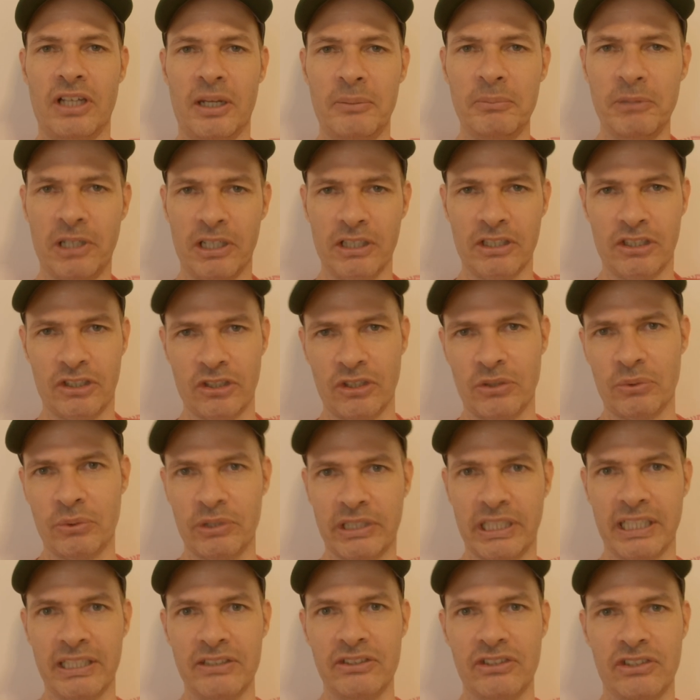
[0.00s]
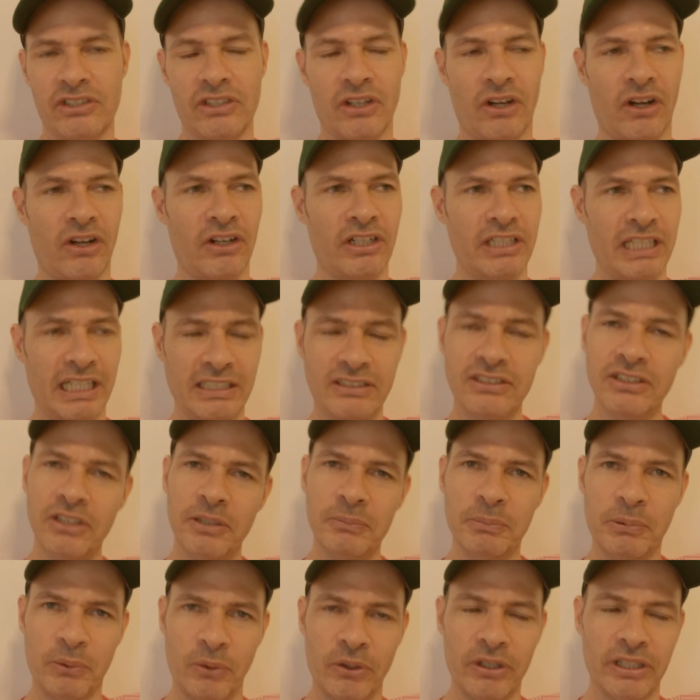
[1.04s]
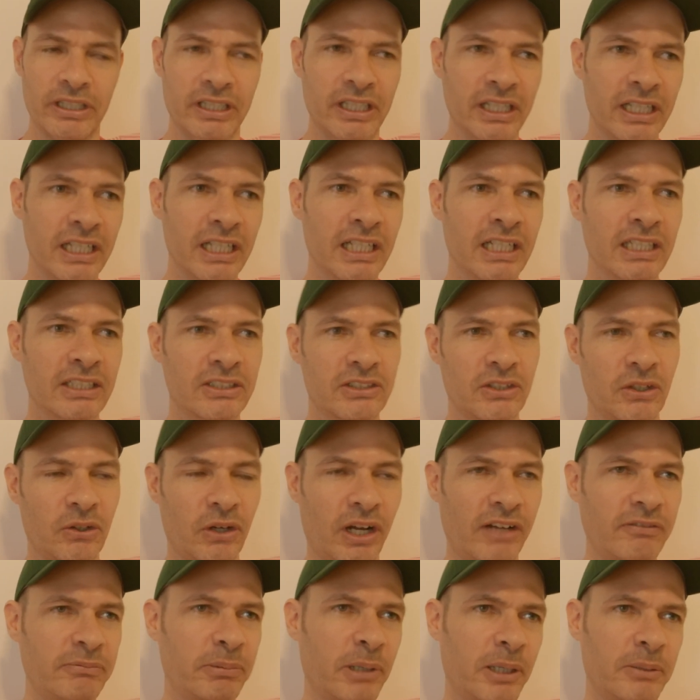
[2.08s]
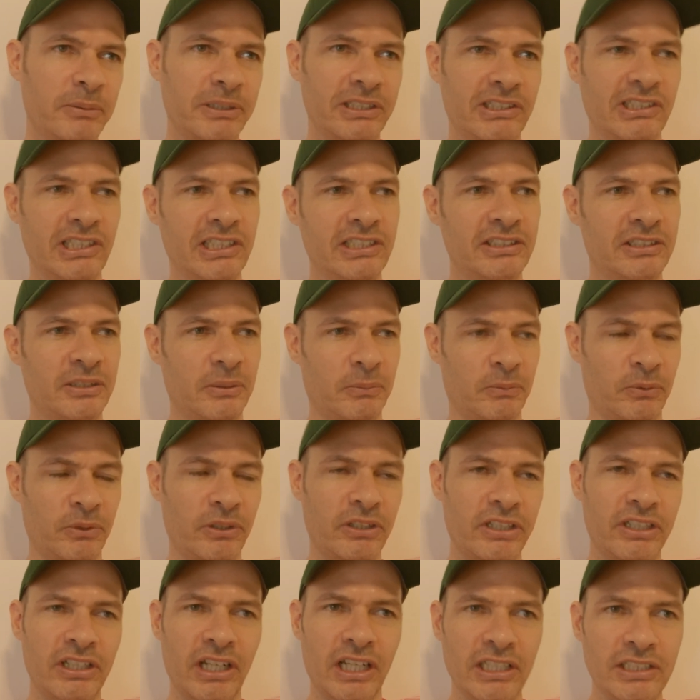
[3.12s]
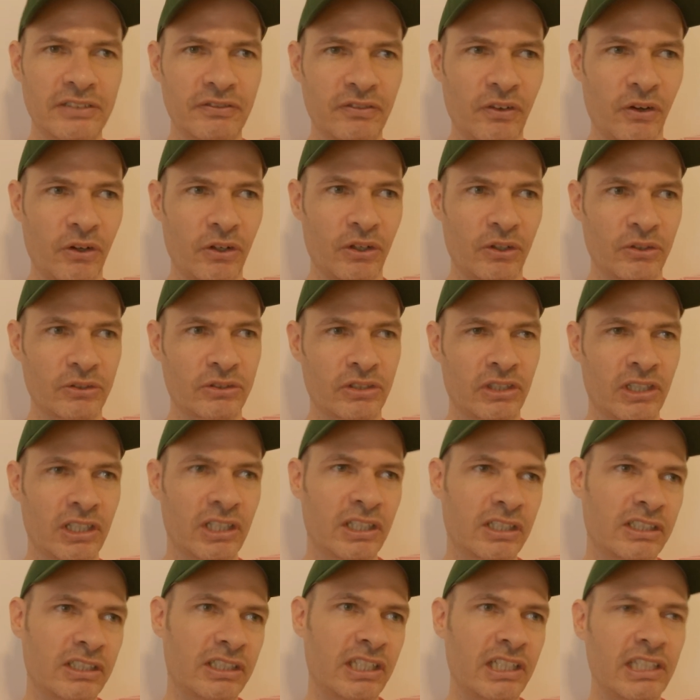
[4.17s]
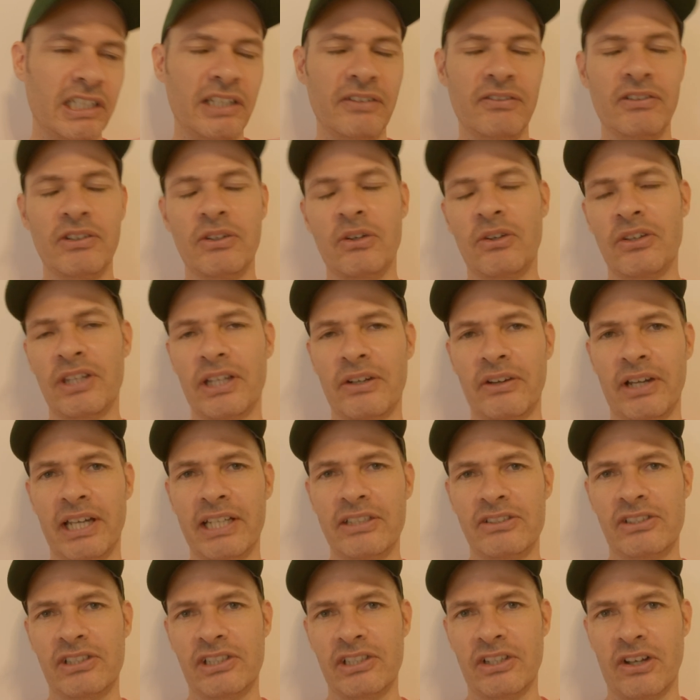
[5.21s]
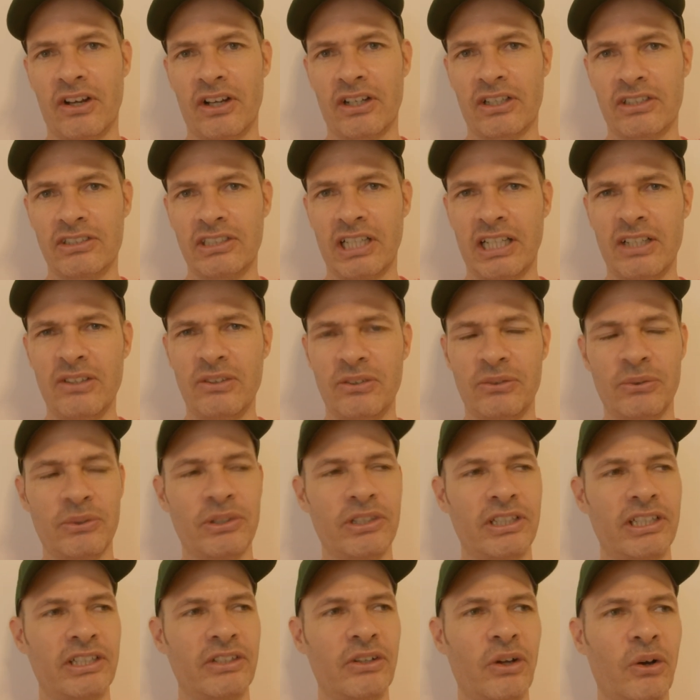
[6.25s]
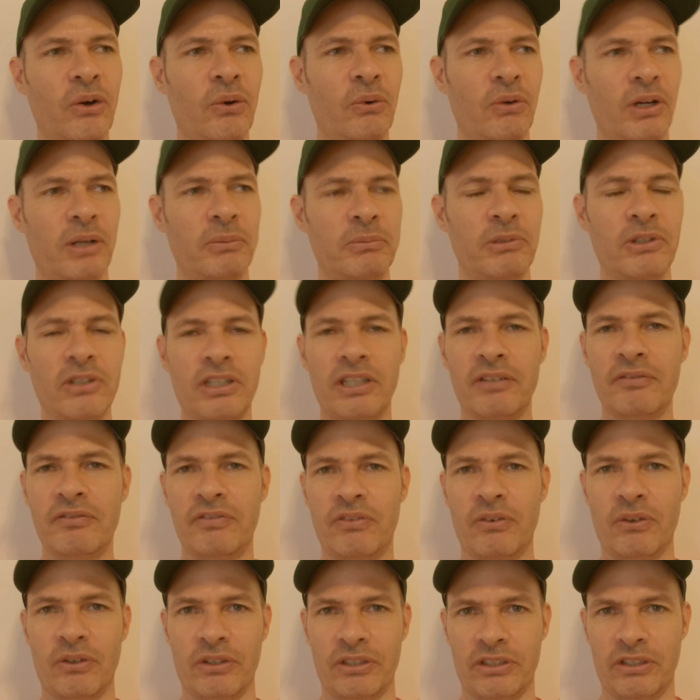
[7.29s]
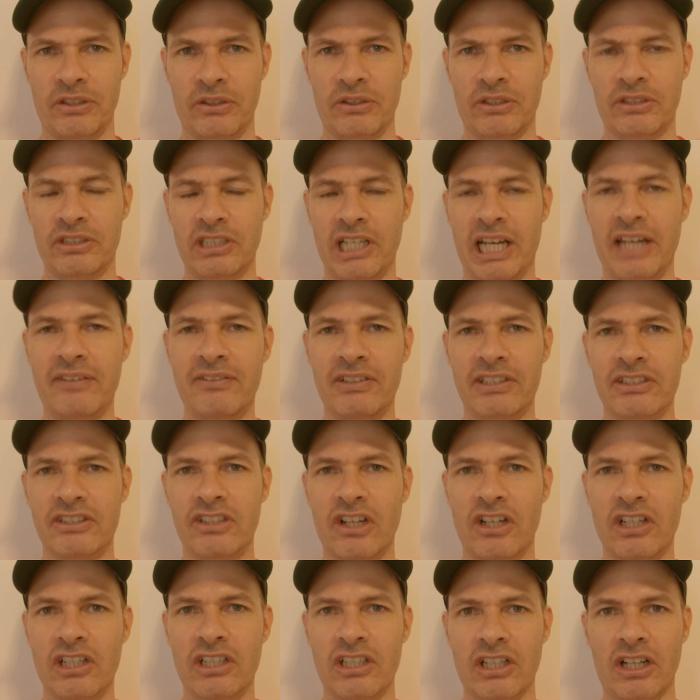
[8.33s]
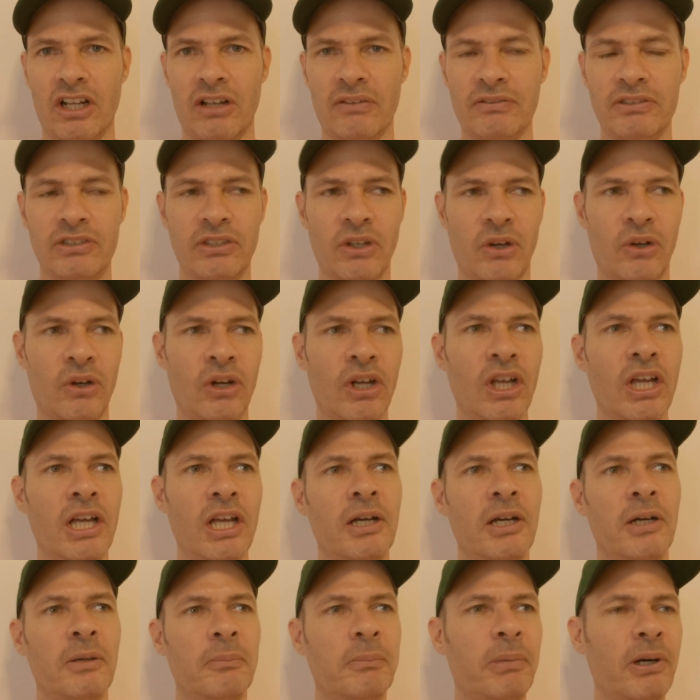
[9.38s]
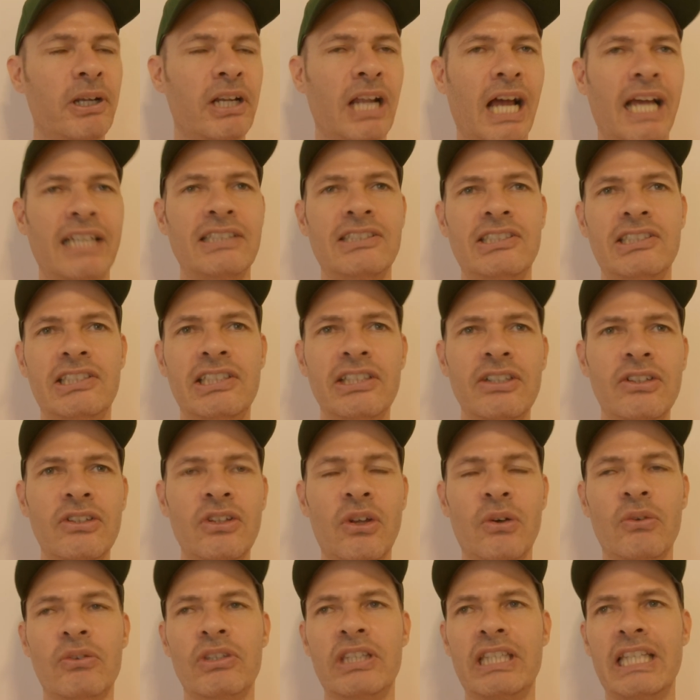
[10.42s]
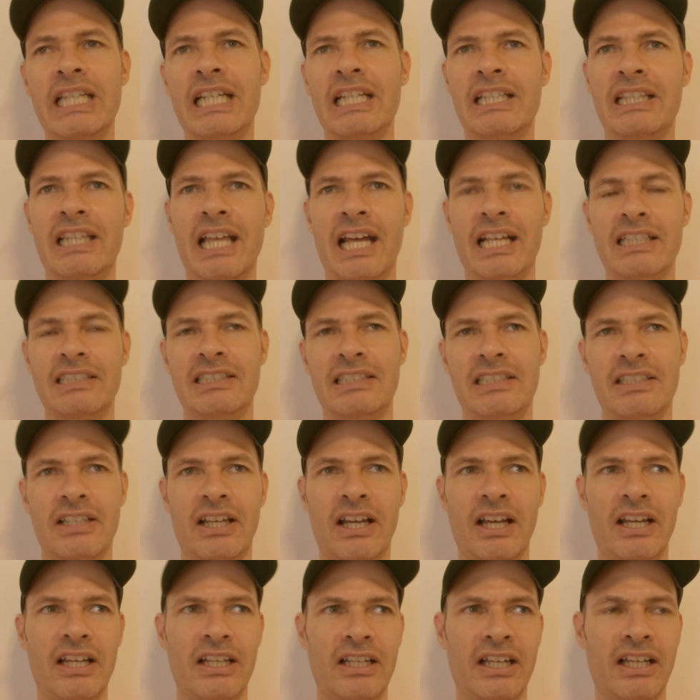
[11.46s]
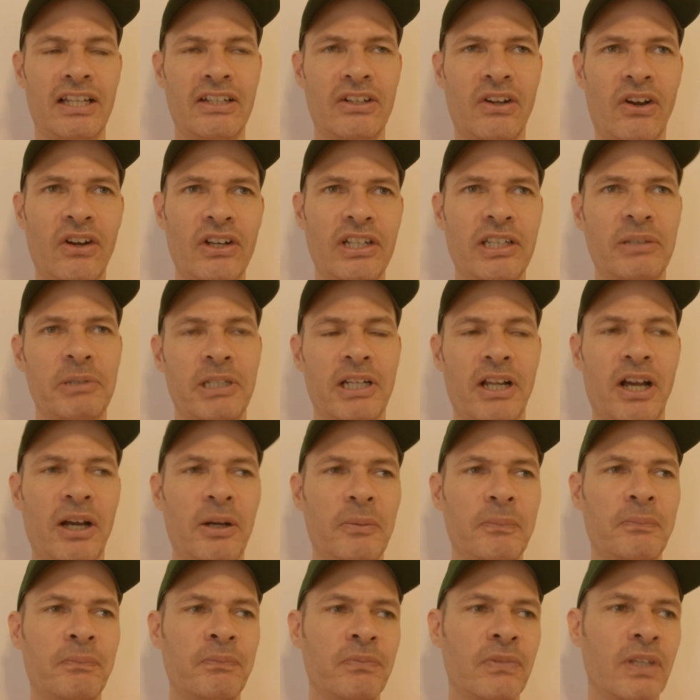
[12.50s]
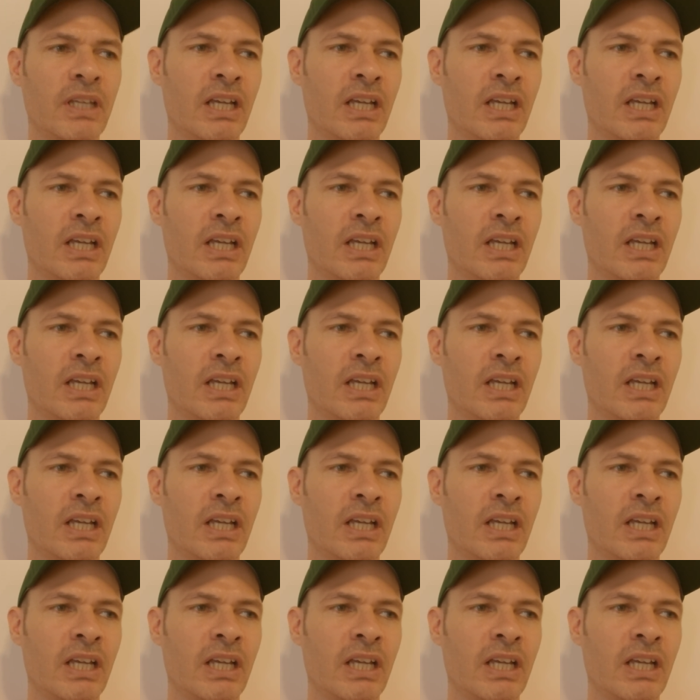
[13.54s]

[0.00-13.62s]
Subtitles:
I'm not good with HDR, and that's a good point. So I've probably seen some really nice photos, didn't even know they're HDR because I don't really know what I'm looking for, you know, because I haven't done enough. So, but I still don't think that's an argument.